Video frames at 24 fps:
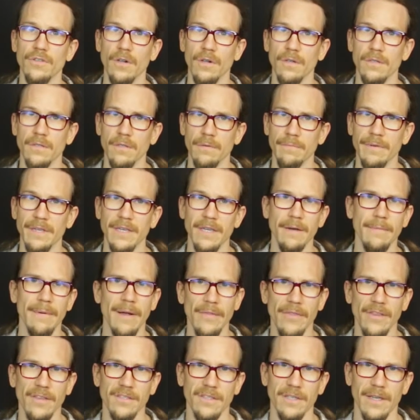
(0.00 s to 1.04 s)
also be
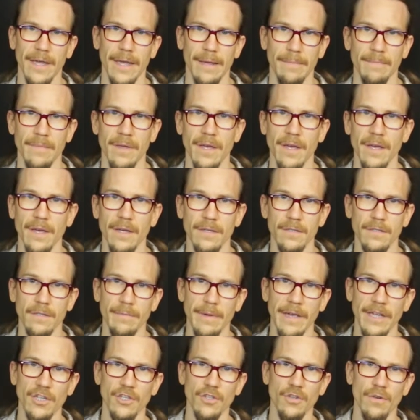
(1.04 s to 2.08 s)
about the same, so
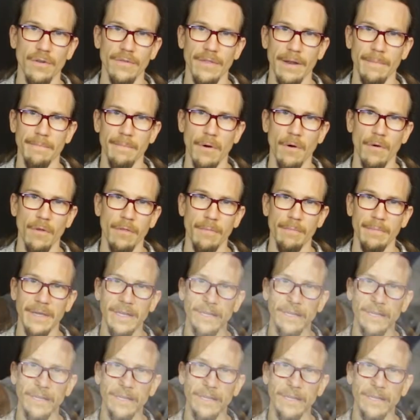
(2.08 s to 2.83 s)
make sure that both